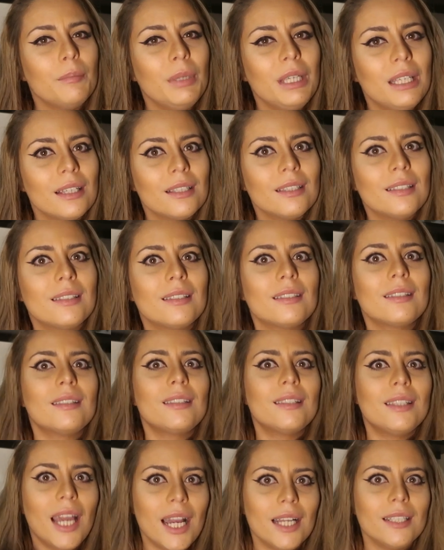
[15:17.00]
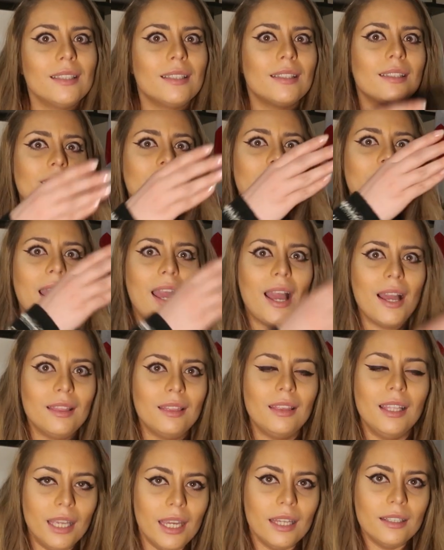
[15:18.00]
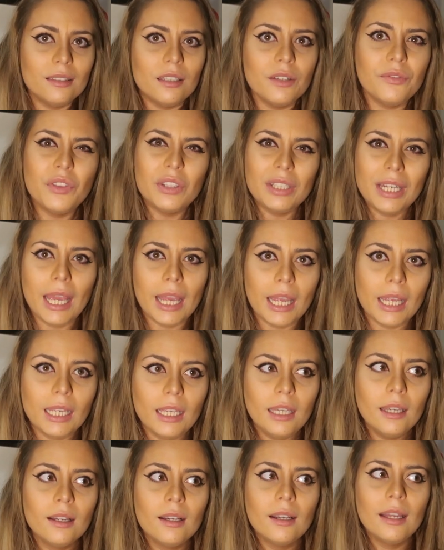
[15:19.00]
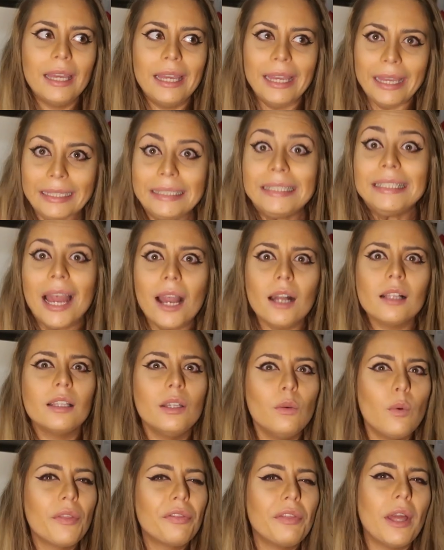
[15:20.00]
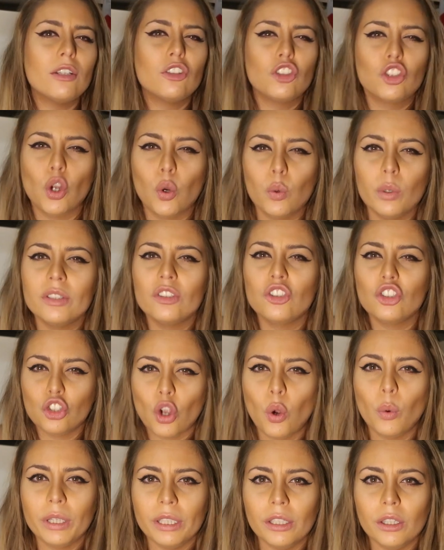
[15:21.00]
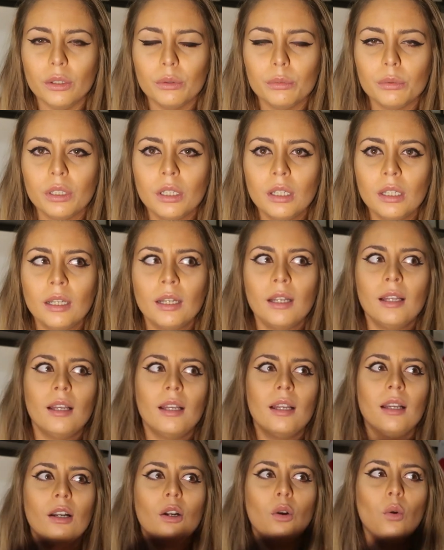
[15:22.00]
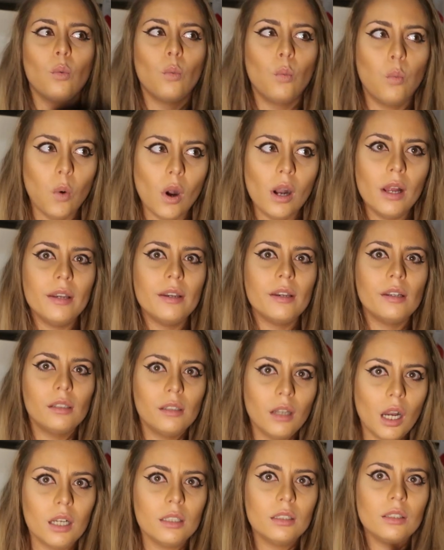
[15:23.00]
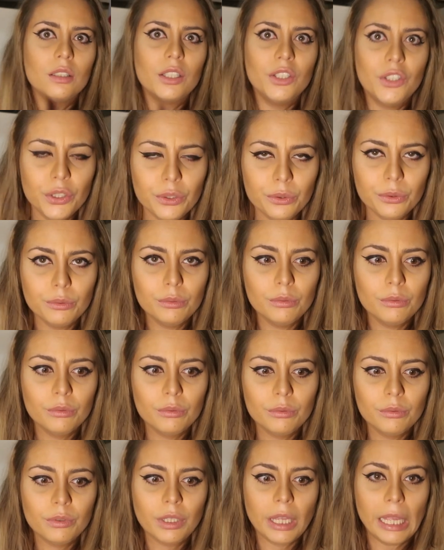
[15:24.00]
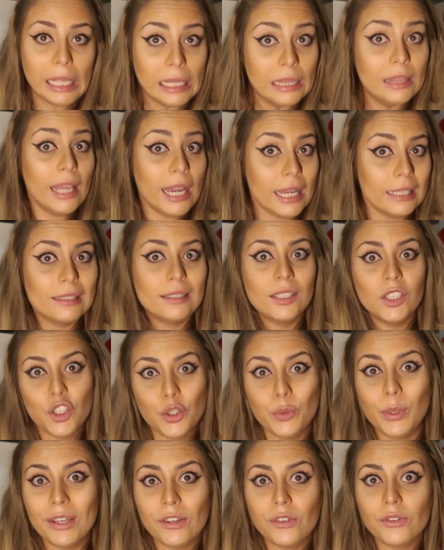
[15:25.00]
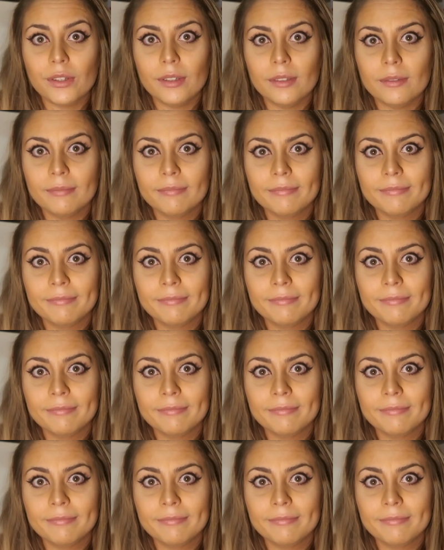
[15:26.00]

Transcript: Because that's, at the end of the day, exactly what that show is showing you. What not to do in that situation.